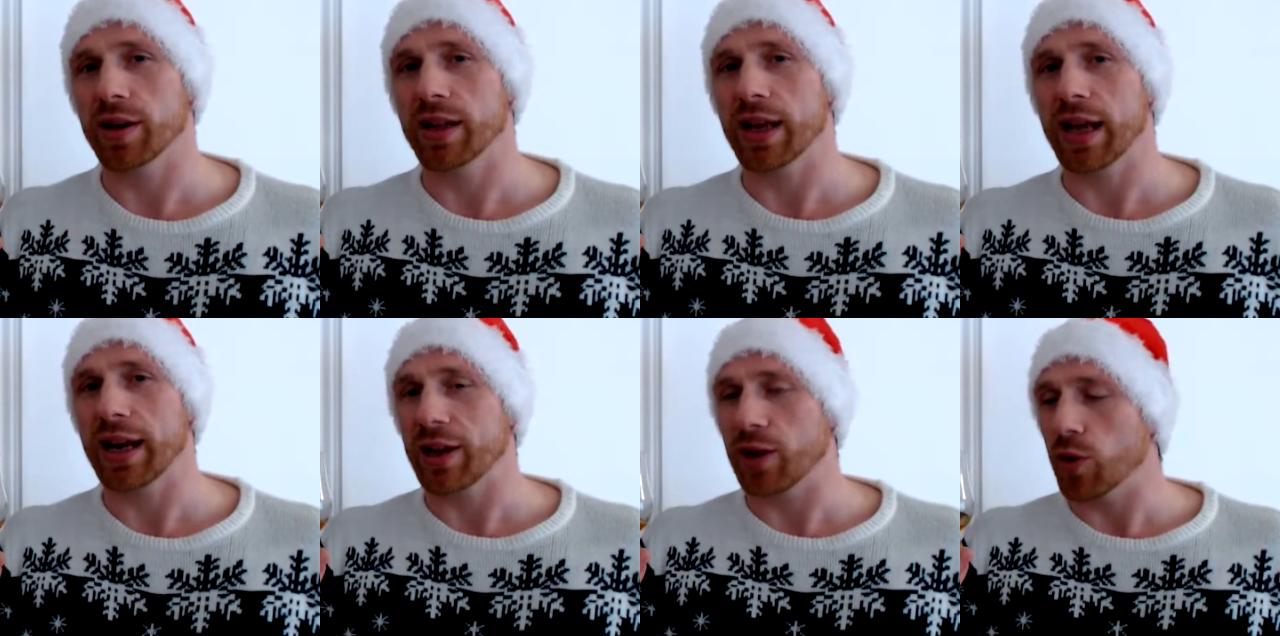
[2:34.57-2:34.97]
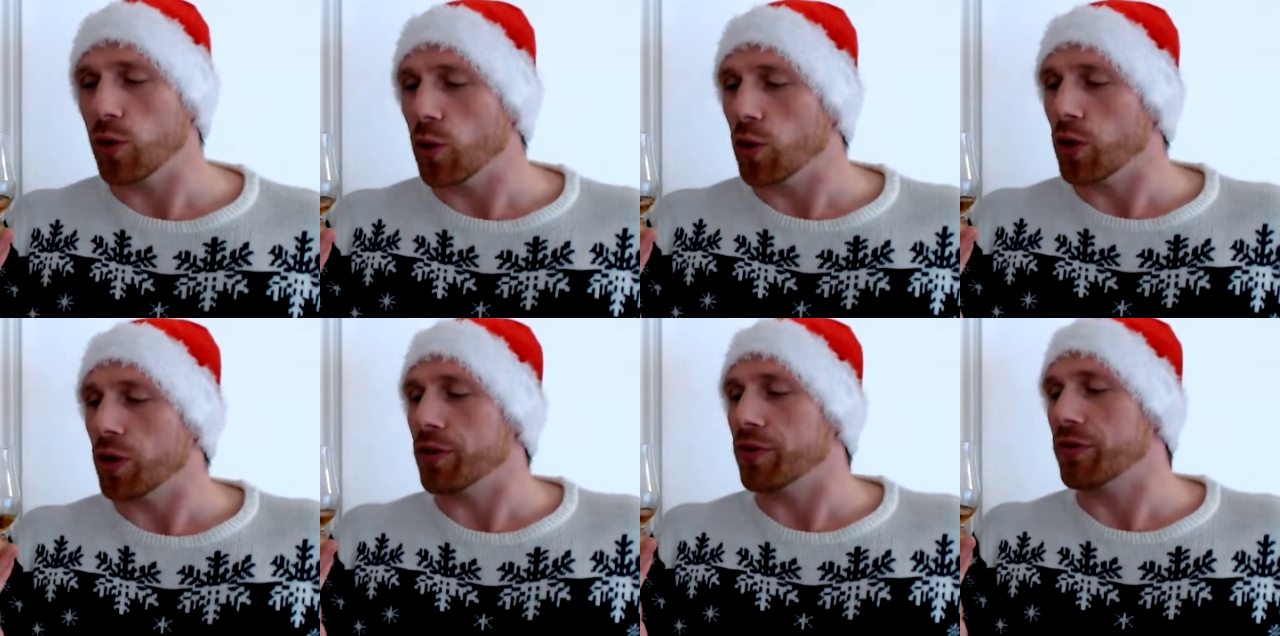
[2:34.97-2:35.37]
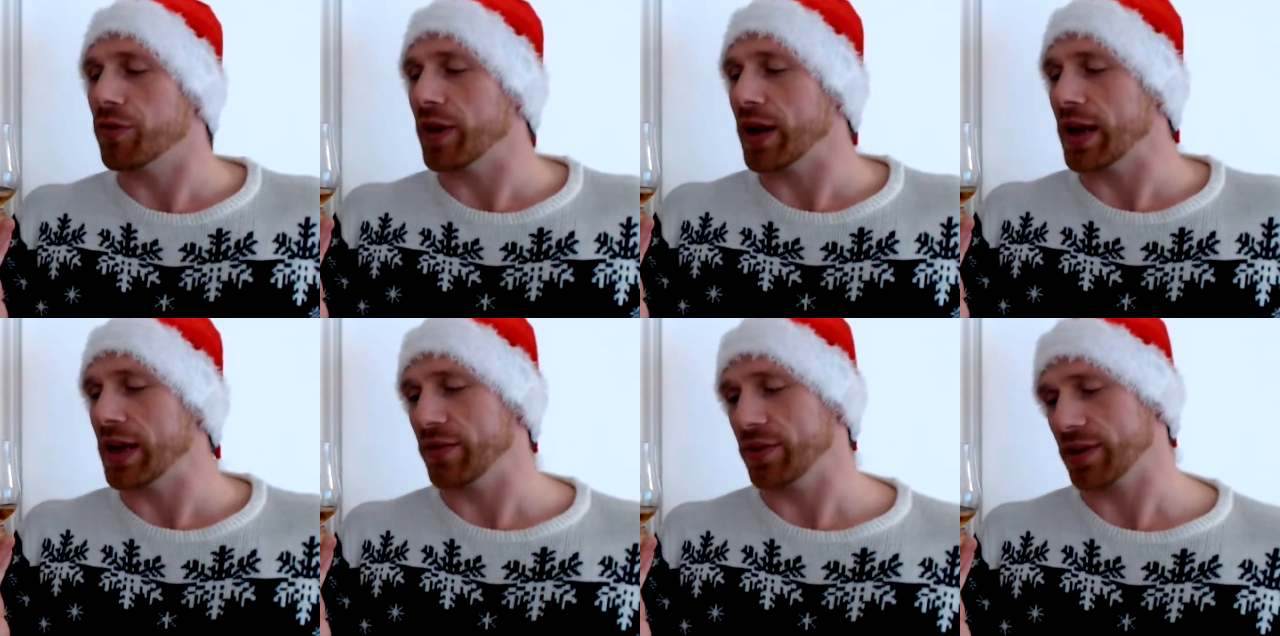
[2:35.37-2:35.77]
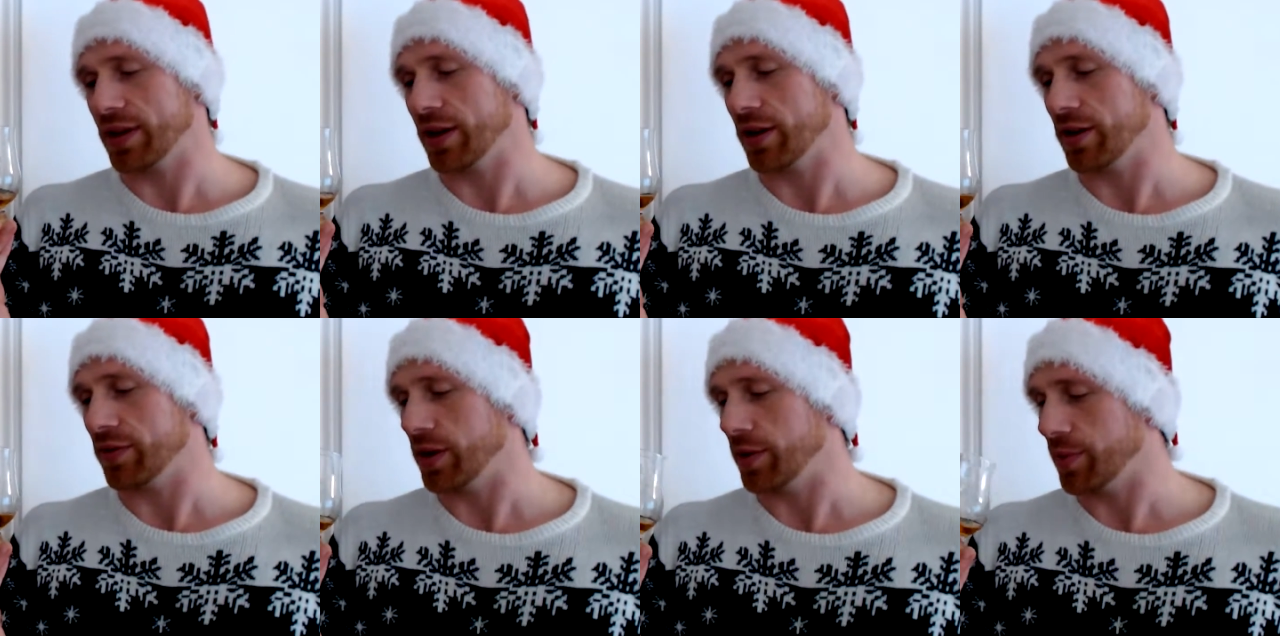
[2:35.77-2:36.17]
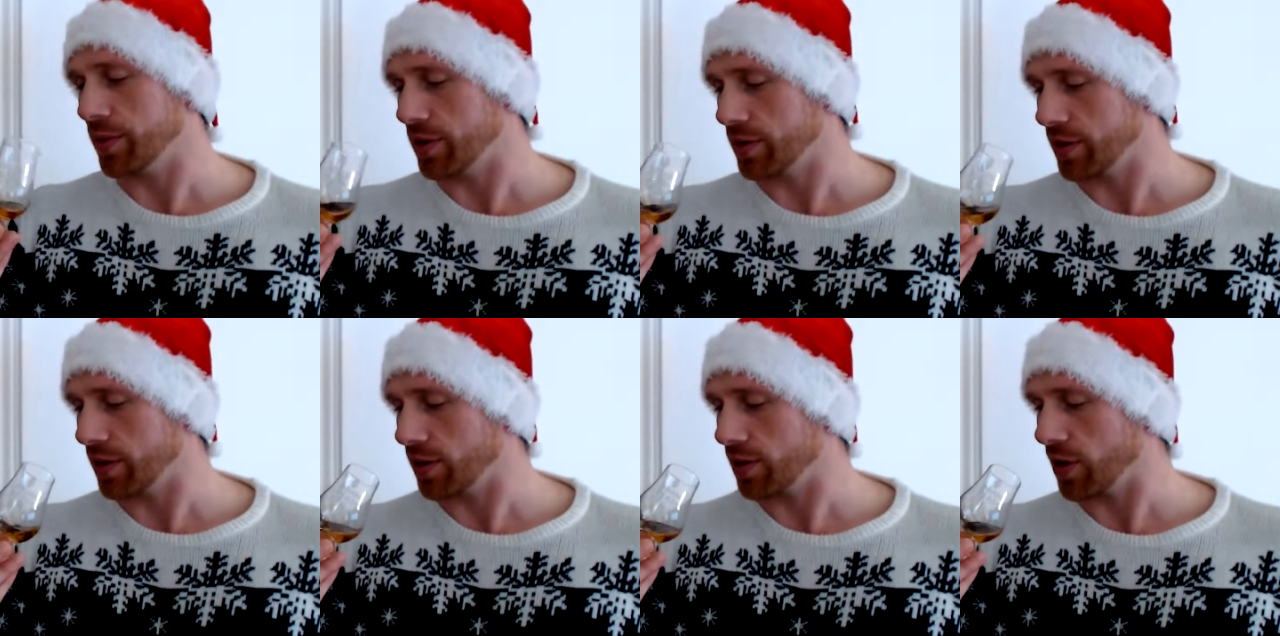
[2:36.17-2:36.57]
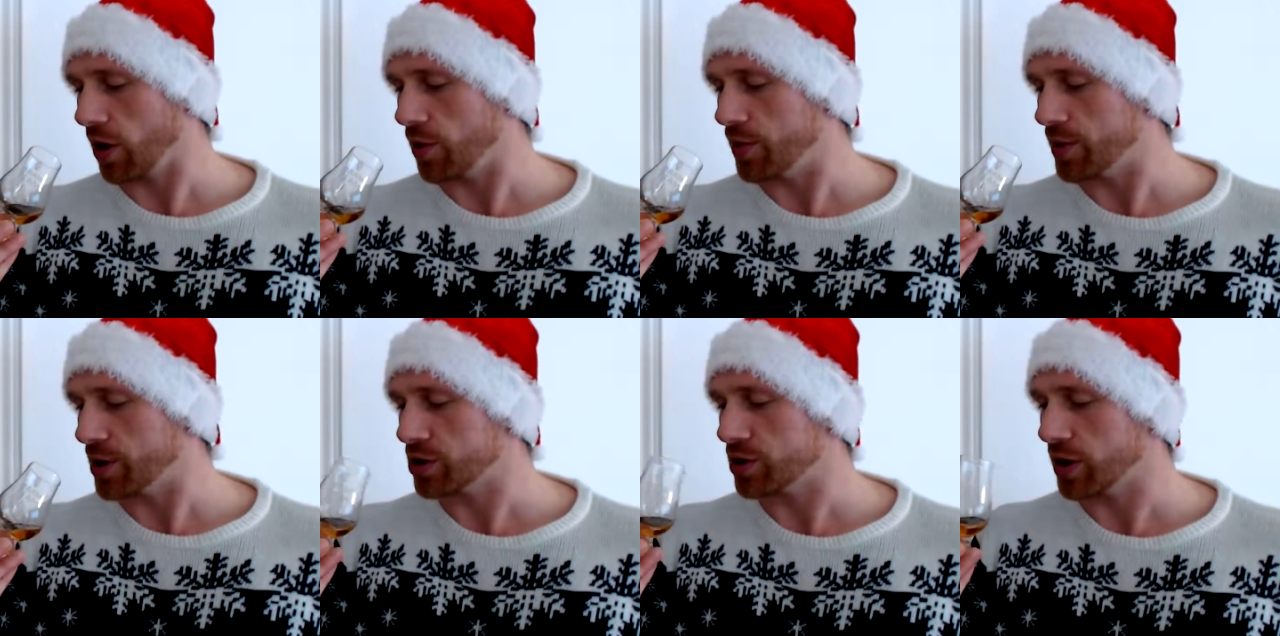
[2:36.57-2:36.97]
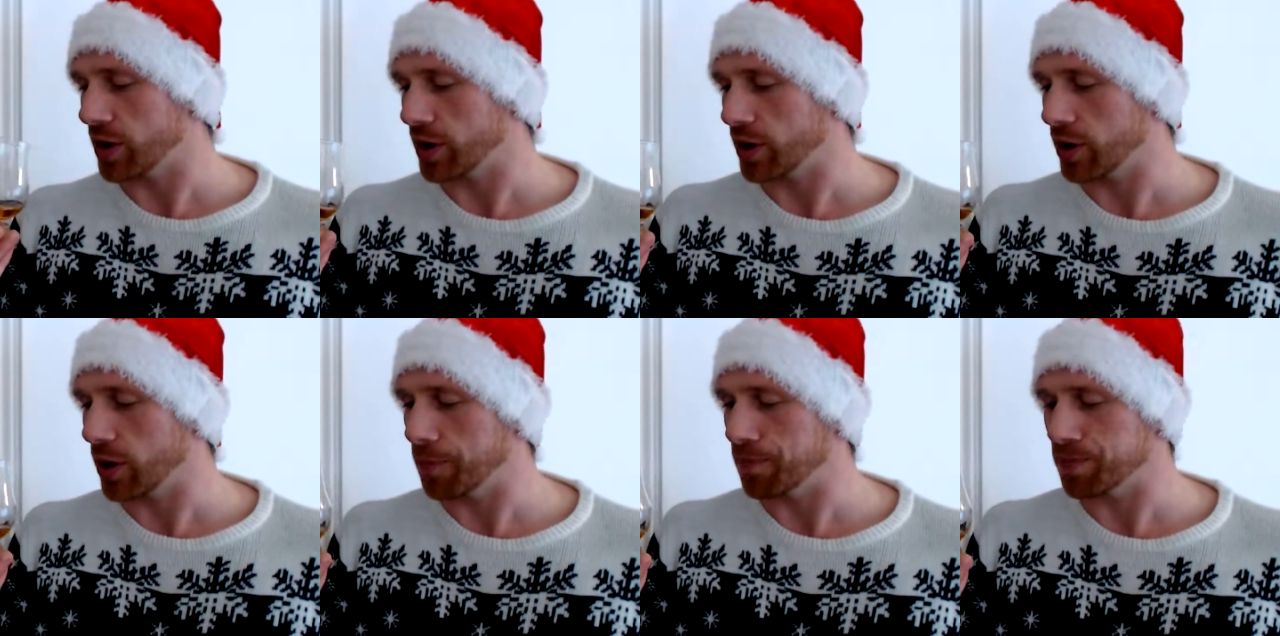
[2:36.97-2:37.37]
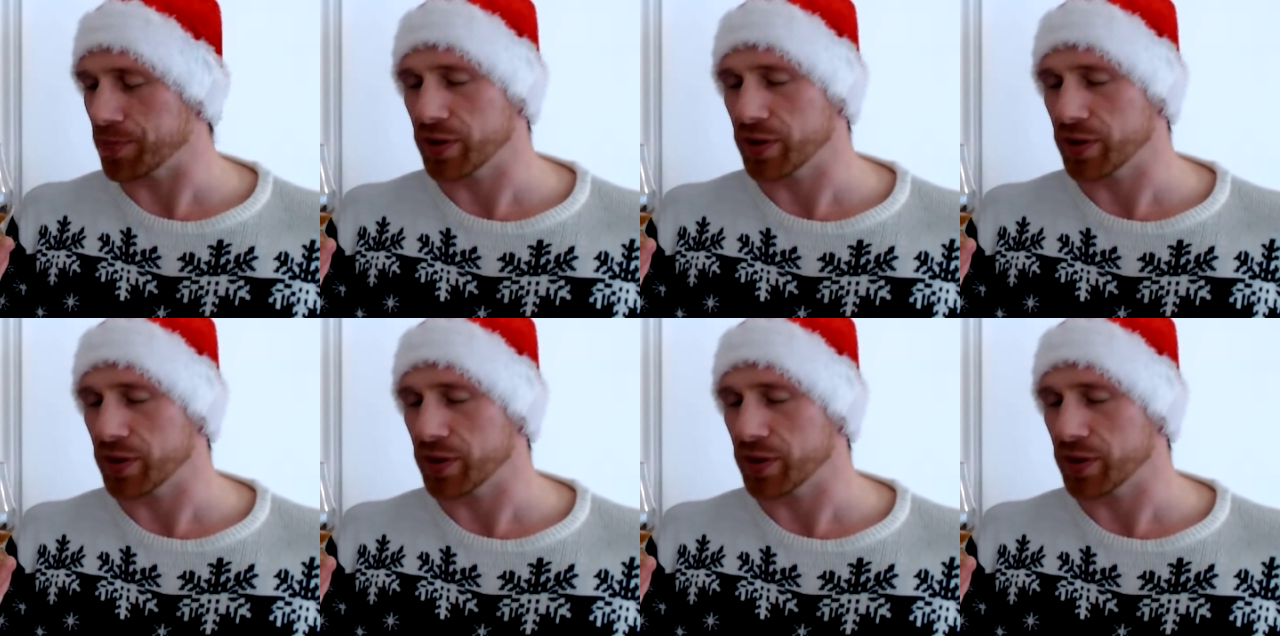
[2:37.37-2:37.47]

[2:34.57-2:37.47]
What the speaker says: getting all of the flavors out of it, because there's so much going on.